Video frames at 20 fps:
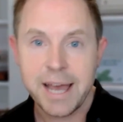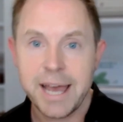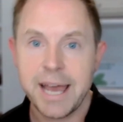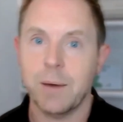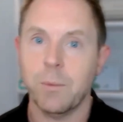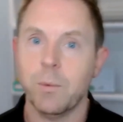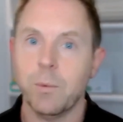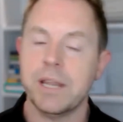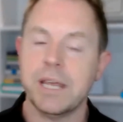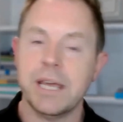
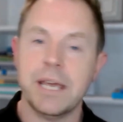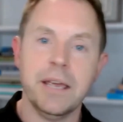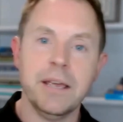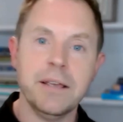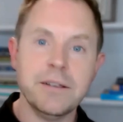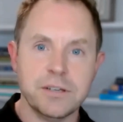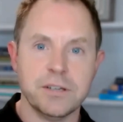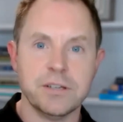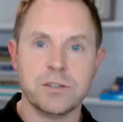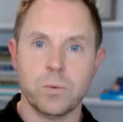And one of the
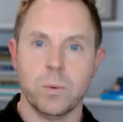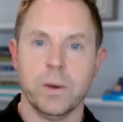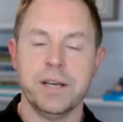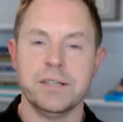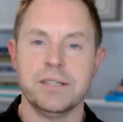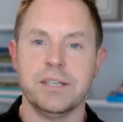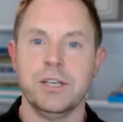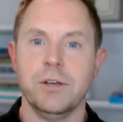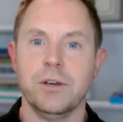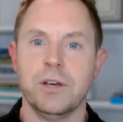easiest
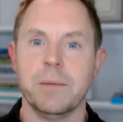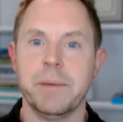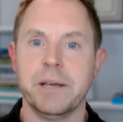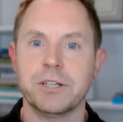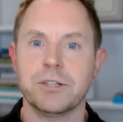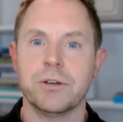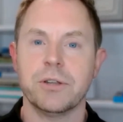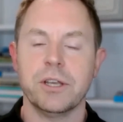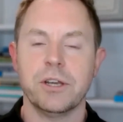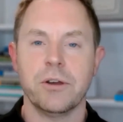ways that you can make
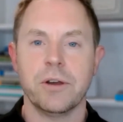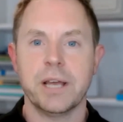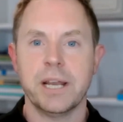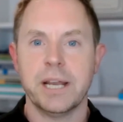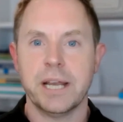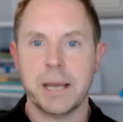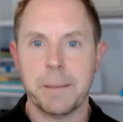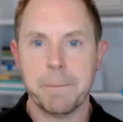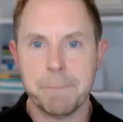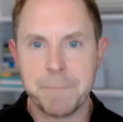sure that you're
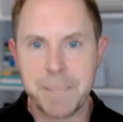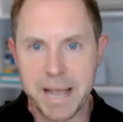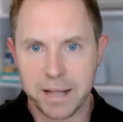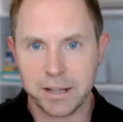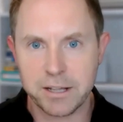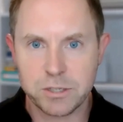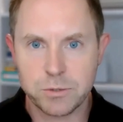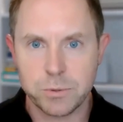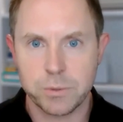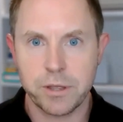getting it
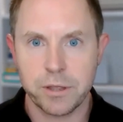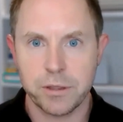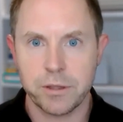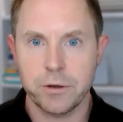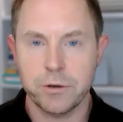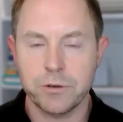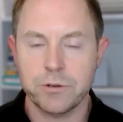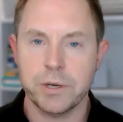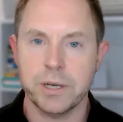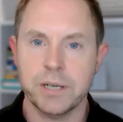balanced with other
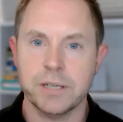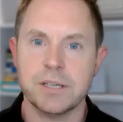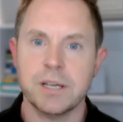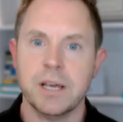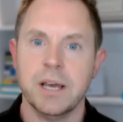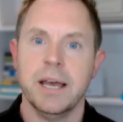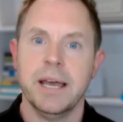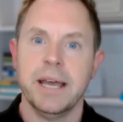nutrients